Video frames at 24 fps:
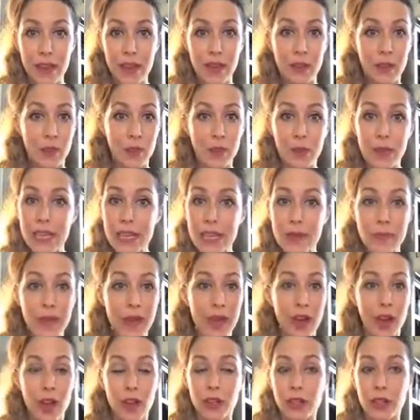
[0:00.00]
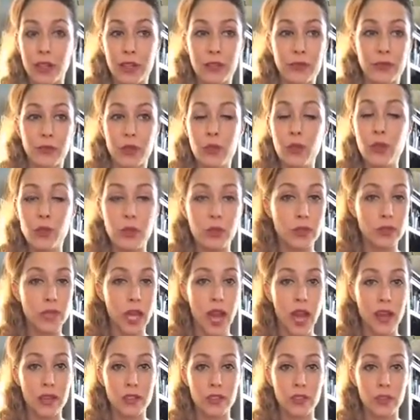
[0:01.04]
Through email or Google
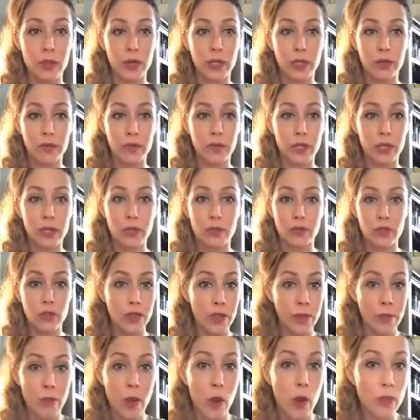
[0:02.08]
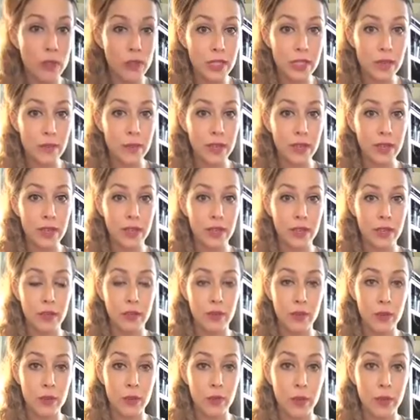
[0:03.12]
Docs, or do they post them in the
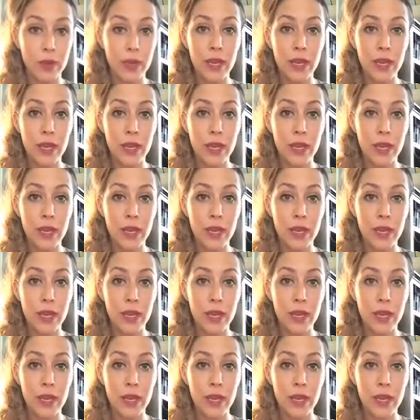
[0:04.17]
group